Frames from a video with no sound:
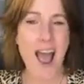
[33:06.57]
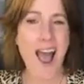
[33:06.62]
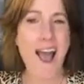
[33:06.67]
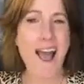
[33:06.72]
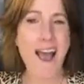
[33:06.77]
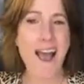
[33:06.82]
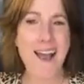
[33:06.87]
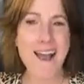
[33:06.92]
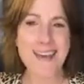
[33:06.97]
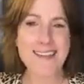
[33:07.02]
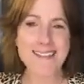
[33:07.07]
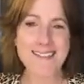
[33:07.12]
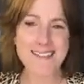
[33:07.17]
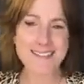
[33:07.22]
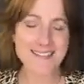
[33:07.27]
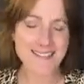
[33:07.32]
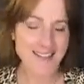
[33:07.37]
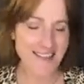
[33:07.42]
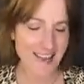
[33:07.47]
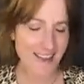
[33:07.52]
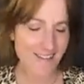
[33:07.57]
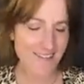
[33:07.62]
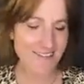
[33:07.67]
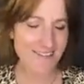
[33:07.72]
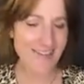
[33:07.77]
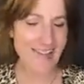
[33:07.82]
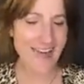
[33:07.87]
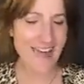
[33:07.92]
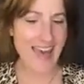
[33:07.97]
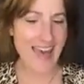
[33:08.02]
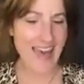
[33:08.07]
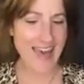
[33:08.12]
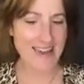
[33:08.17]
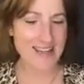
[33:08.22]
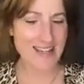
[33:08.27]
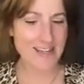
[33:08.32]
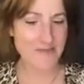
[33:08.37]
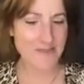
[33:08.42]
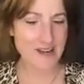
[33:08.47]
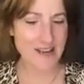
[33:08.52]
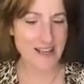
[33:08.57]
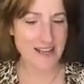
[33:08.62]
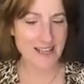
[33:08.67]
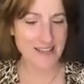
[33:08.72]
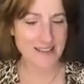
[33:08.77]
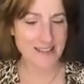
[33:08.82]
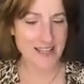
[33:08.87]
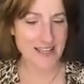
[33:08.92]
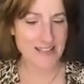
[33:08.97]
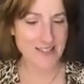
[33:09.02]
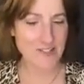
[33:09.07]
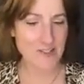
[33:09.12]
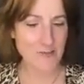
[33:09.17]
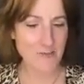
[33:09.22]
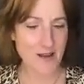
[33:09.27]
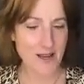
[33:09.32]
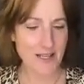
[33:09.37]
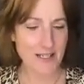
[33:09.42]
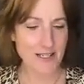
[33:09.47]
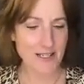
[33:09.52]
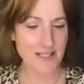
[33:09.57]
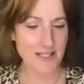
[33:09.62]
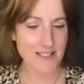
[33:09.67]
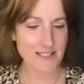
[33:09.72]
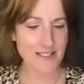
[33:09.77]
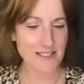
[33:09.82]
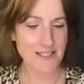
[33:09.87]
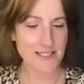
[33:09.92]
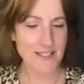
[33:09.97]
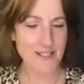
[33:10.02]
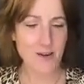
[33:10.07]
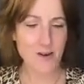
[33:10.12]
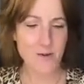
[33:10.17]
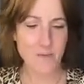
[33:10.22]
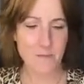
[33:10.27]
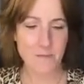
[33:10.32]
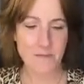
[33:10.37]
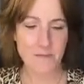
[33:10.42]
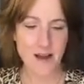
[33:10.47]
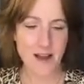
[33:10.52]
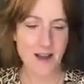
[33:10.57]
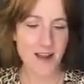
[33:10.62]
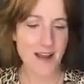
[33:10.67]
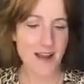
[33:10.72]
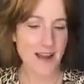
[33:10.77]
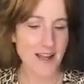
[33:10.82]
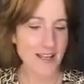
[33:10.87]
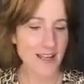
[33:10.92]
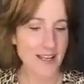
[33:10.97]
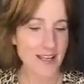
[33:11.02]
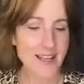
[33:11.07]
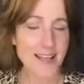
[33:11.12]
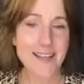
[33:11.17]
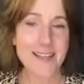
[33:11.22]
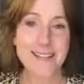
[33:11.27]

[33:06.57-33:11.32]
I love that. I'm going to add that to my list. Oh, my.